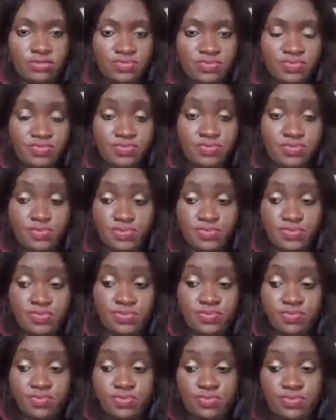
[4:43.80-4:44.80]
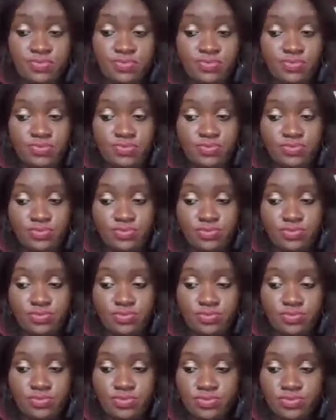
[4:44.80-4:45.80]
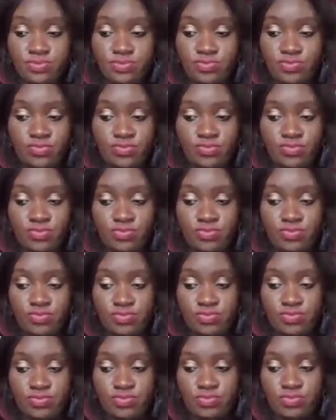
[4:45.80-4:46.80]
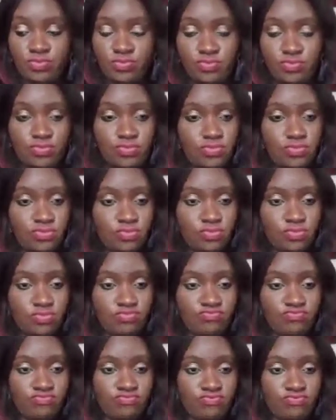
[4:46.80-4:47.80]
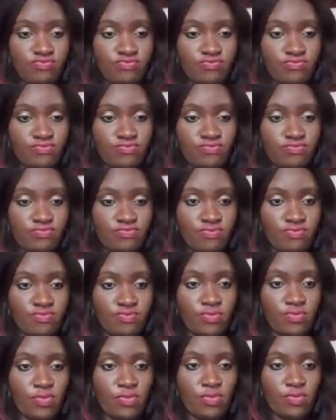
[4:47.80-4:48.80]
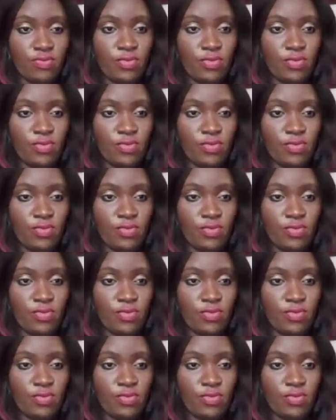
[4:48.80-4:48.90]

[no speech]